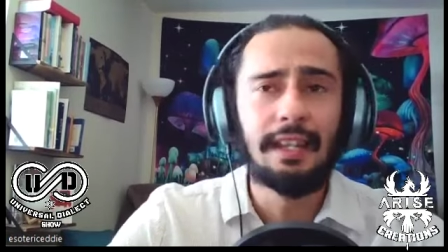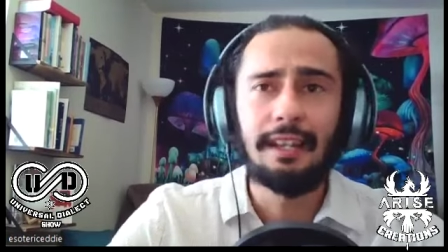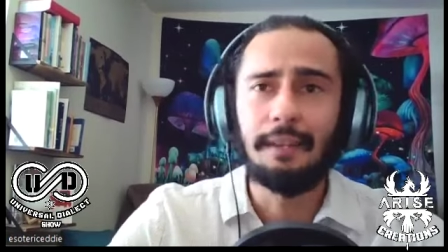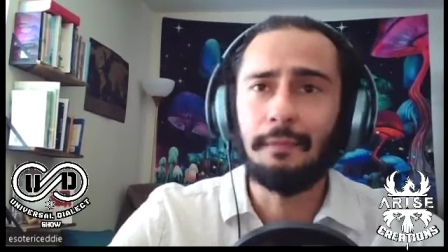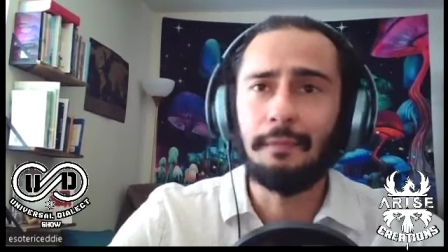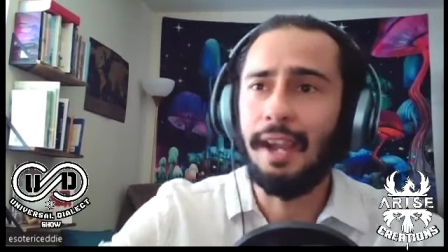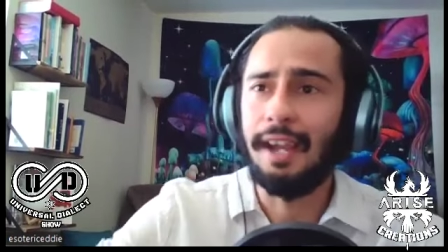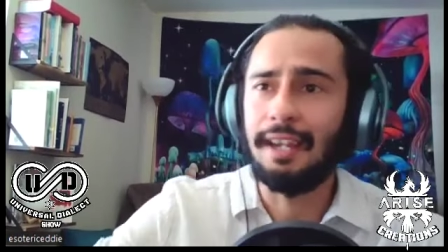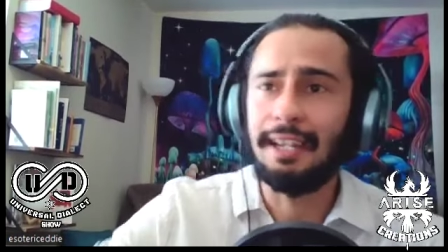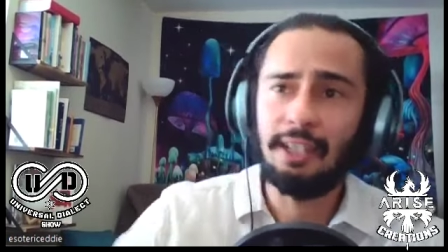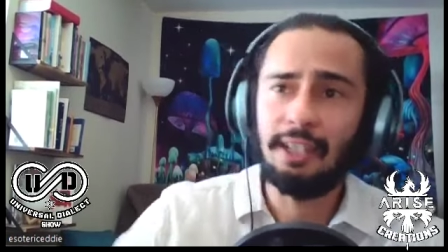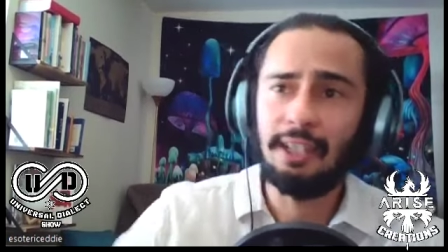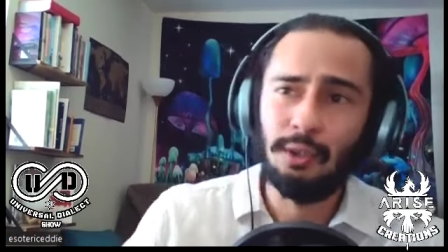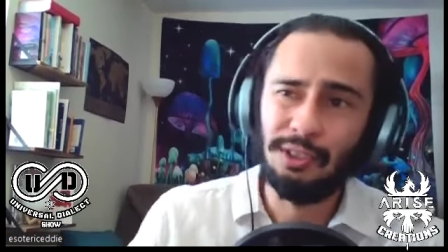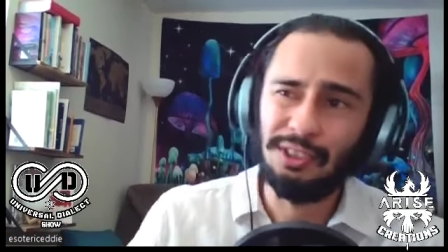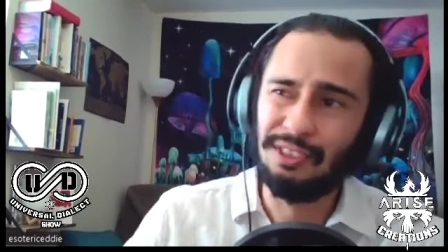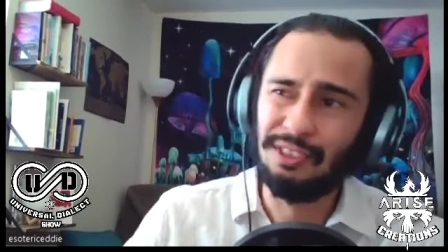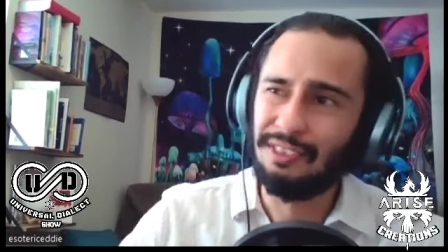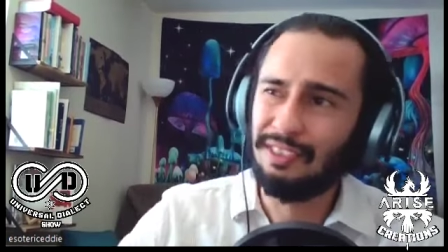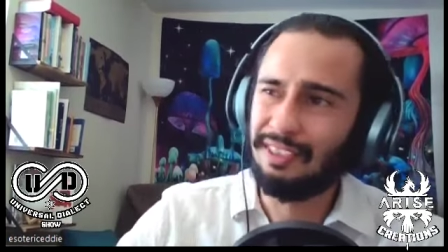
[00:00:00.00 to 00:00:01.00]
man, he
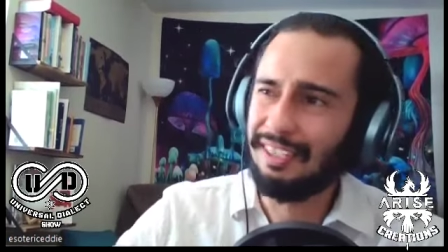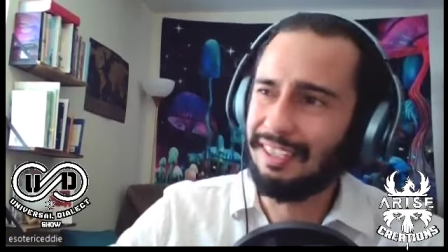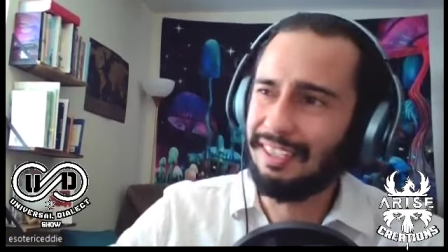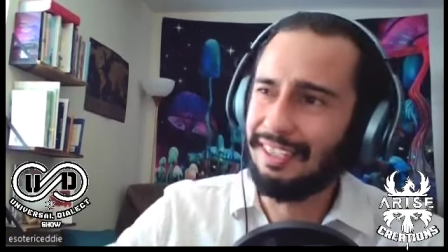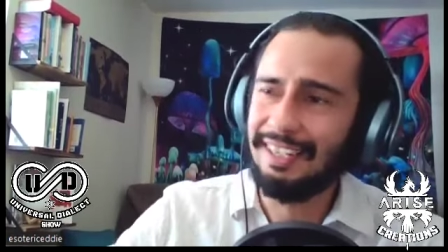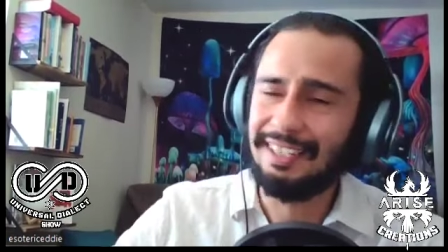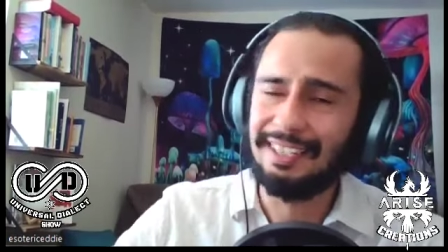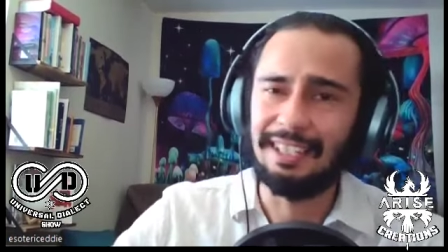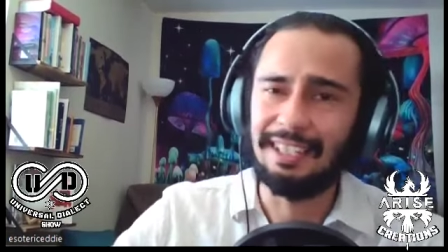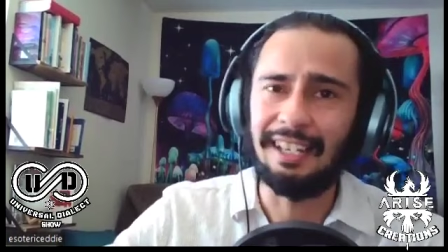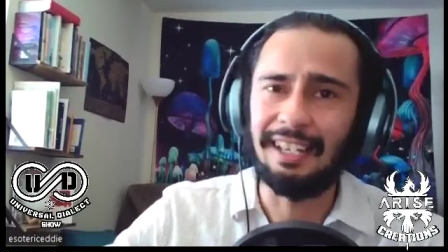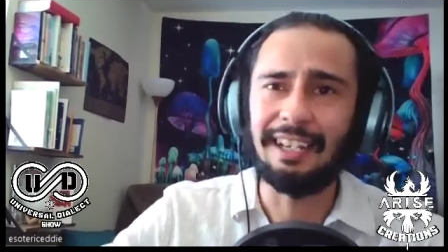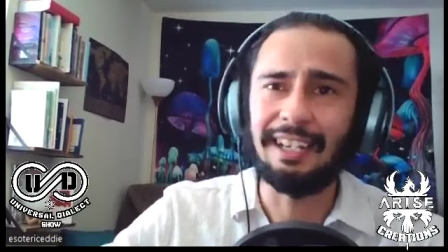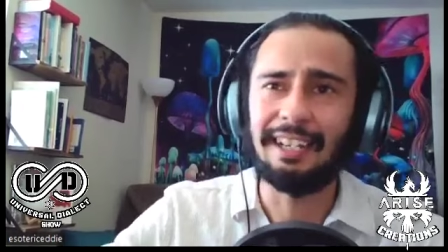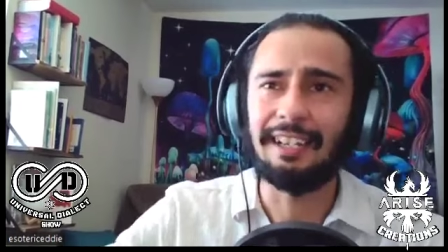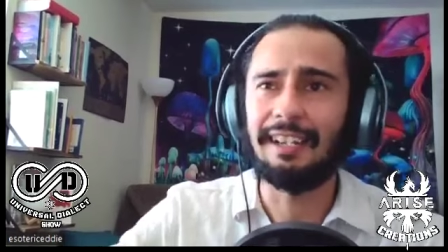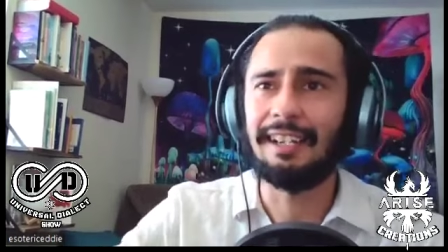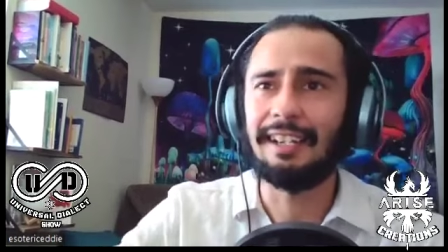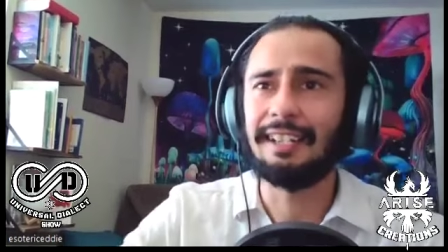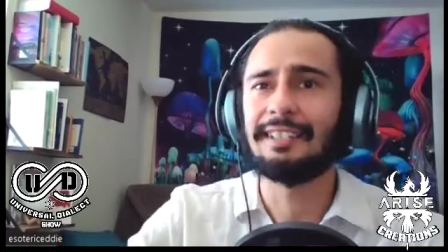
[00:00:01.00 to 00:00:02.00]
goes into
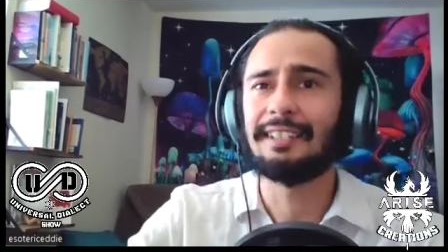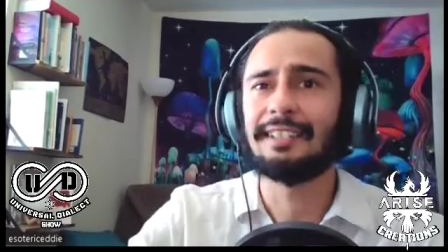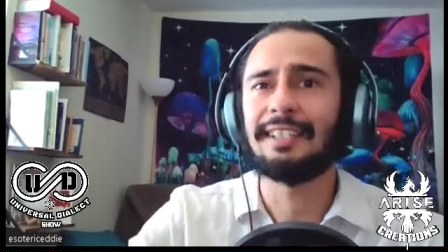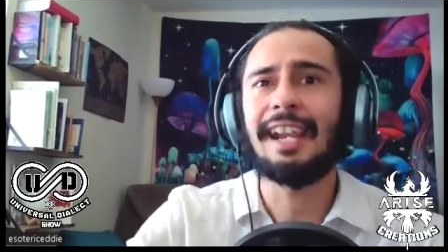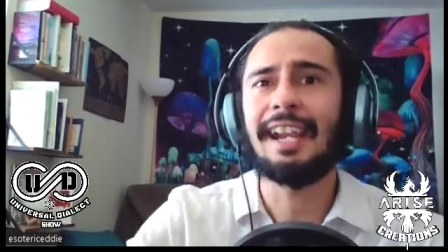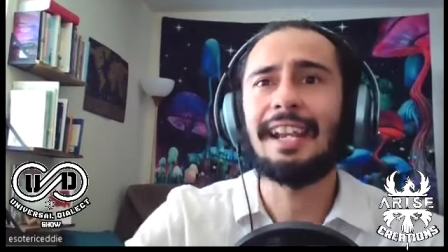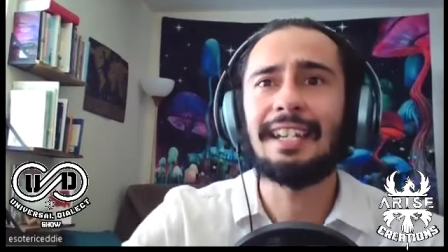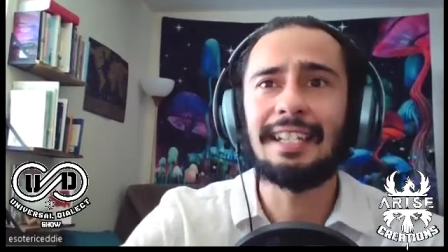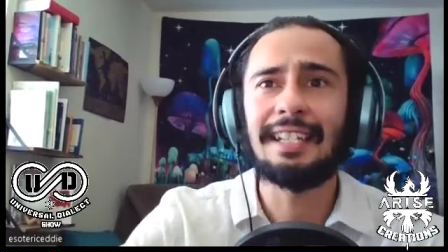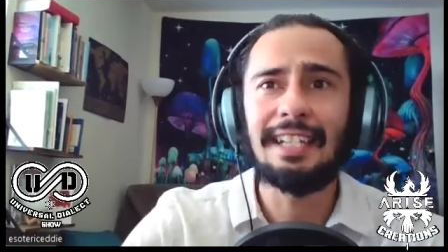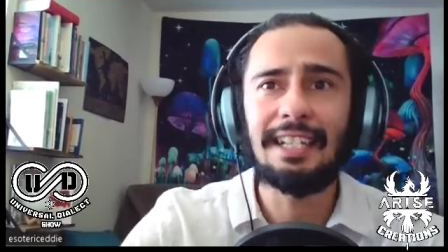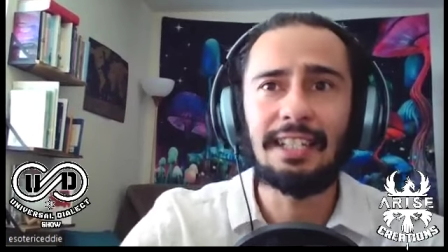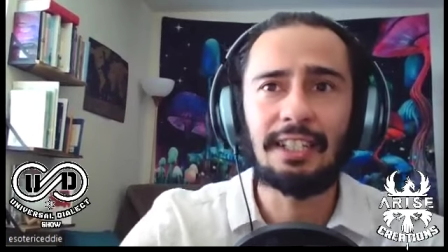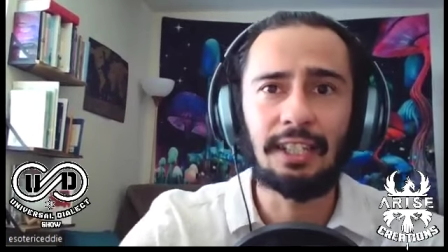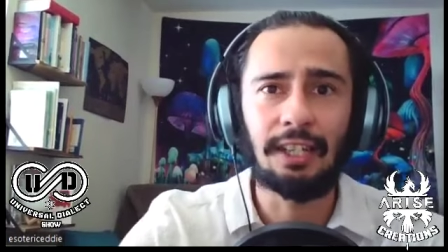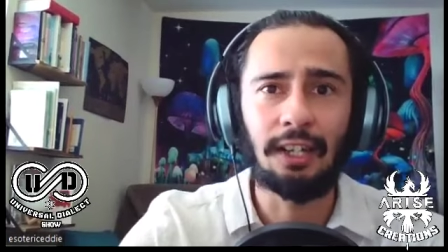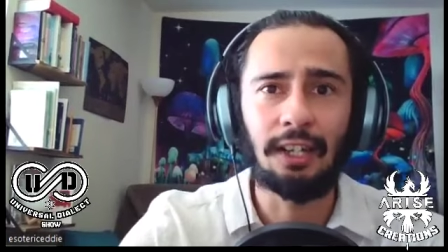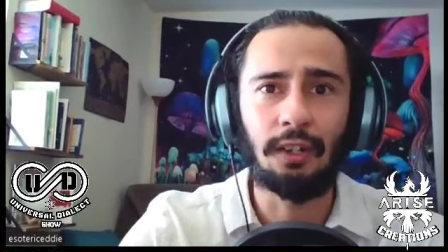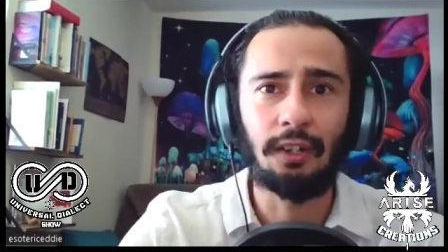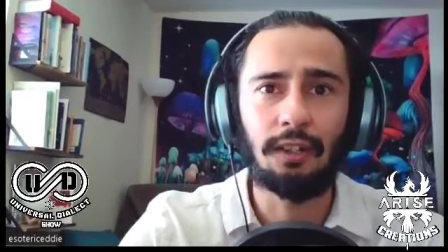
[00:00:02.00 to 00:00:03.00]
like insane
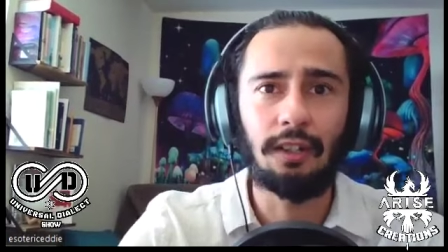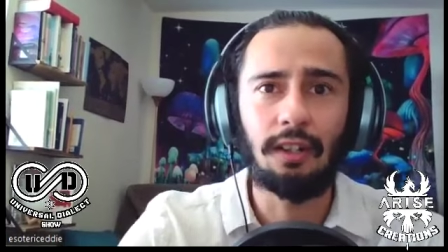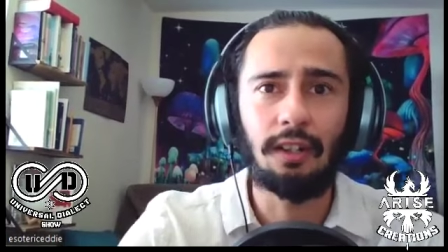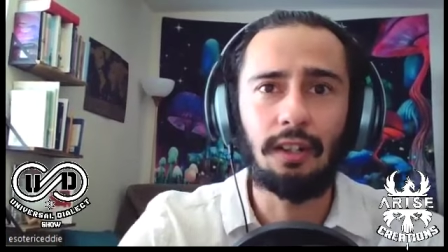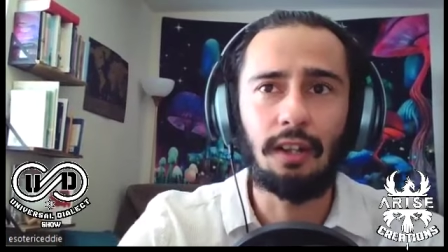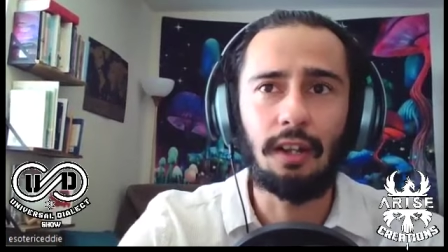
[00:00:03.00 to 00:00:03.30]
detail